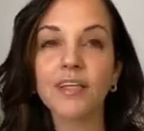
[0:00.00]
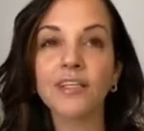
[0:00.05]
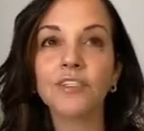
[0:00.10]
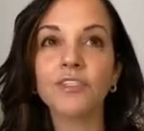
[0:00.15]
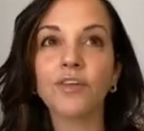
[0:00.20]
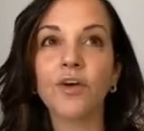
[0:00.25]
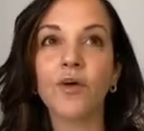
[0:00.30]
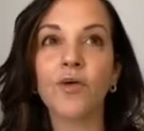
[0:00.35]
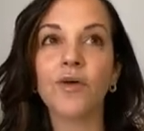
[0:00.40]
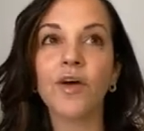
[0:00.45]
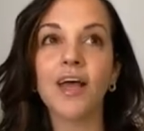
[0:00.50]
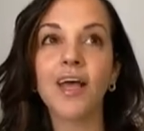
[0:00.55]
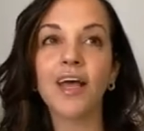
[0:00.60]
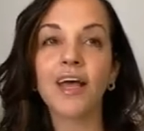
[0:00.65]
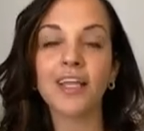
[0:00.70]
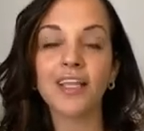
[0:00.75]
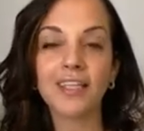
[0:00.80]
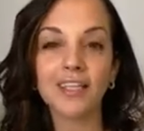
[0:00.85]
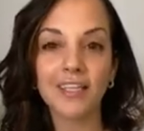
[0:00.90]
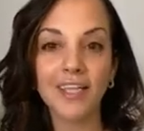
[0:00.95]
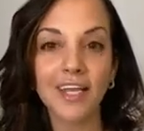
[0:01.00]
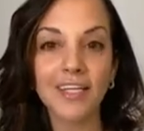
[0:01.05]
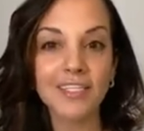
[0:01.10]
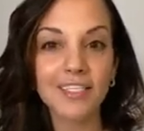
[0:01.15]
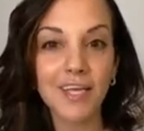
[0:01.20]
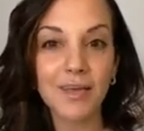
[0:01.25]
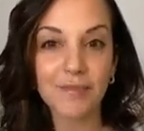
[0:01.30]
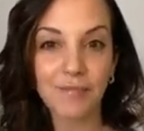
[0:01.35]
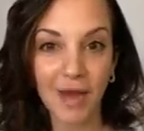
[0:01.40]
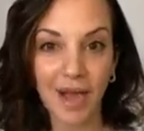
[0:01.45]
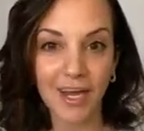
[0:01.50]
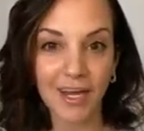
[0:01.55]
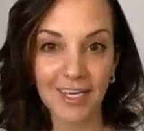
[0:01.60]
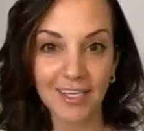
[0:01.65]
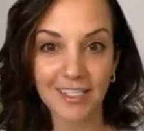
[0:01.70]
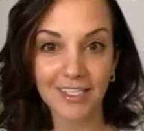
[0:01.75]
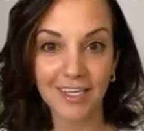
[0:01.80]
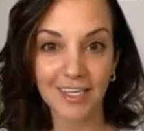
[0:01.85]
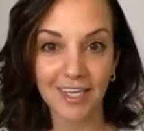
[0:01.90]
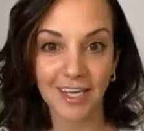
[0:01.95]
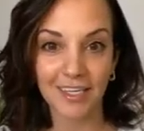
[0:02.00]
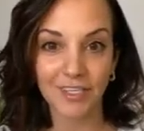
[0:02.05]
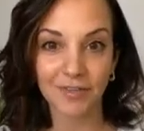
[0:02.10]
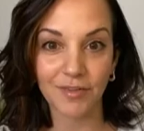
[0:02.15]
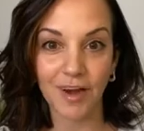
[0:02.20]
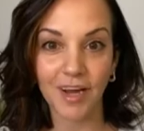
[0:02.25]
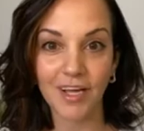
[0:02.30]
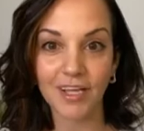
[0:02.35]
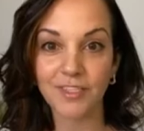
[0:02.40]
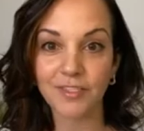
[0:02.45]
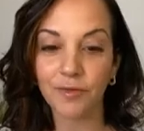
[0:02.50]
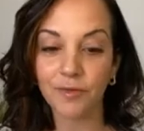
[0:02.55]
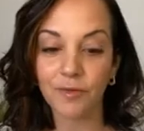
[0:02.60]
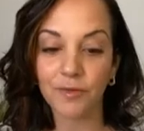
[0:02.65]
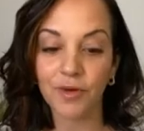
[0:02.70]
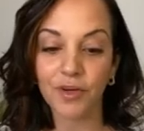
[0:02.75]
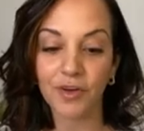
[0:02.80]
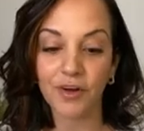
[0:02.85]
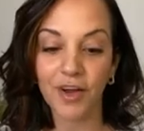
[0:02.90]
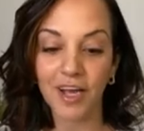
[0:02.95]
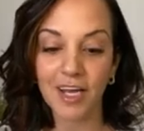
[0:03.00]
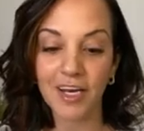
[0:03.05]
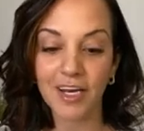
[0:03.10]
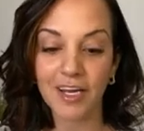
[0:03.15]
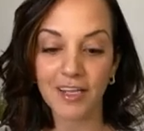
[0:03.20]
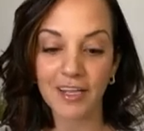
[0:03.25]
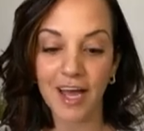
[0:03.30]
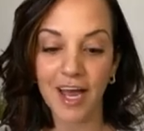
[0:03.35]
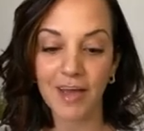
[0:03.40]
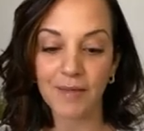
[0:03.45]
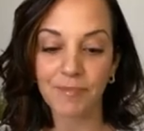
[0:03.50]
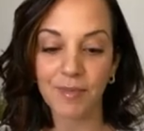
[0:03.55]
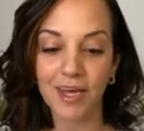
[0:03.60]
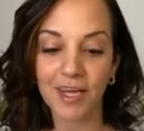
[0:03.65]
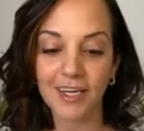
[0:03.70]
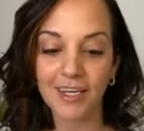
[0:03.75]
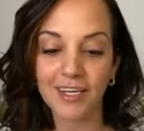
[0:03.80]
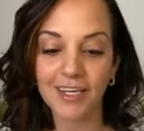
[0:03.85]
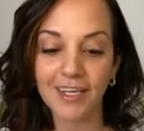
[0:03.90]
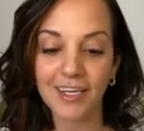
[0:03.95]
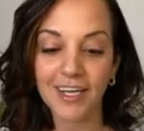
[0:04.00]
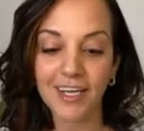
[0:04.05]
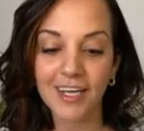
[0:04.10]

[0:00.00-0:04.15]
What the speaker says: So let's get back into this, right? So when you're in alignment,